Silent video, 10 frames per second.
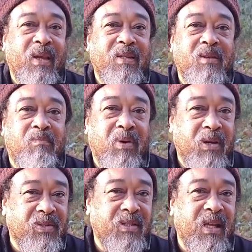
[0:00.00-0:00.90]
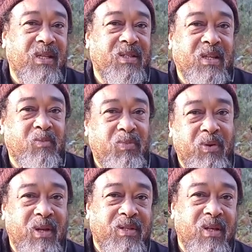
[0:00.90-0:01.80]
It is the person that is
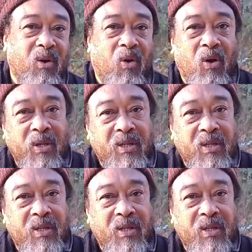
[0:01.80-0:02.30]
experiencing all